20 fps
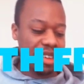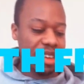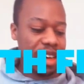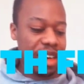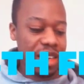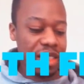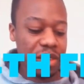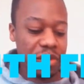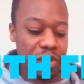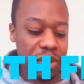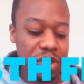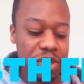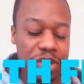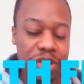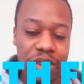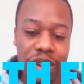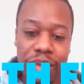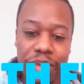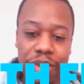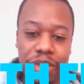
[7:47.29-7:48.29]
And then once
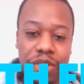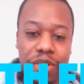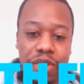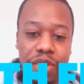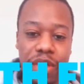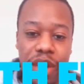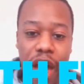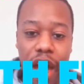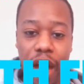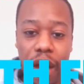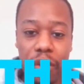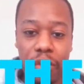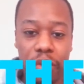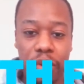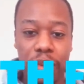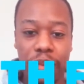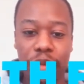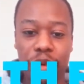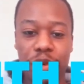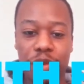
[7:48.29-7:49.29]
you're able to do that, we'll
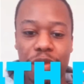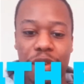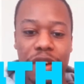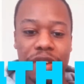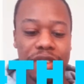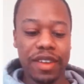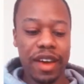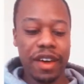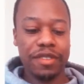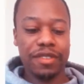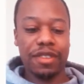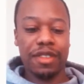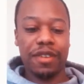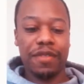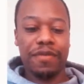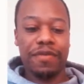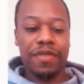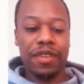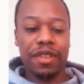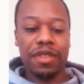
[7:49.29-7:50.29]
move on down to the
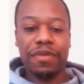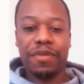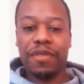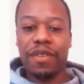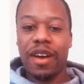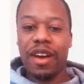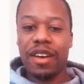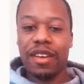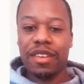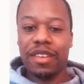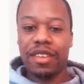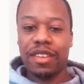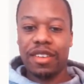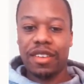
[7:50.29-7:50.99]
fifth fret.